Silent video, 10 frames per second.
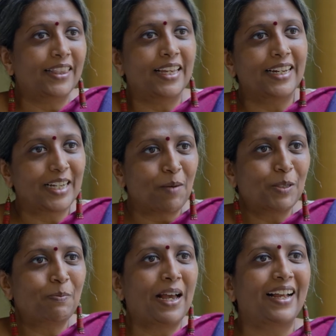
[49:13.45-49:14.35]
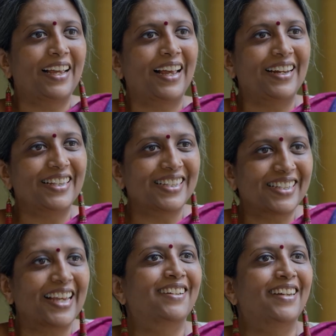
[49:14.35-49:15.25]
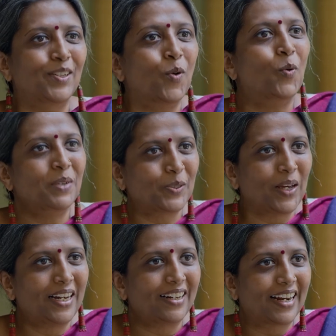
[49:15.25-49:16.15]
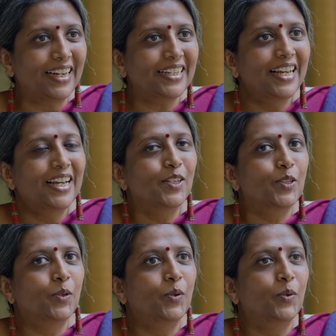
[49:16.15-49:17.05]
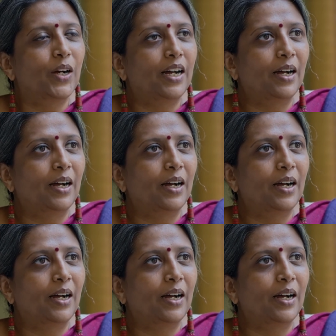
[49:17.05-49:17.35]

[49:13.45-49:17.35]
and then it comes back, and it's a cycle at home as well, right? So,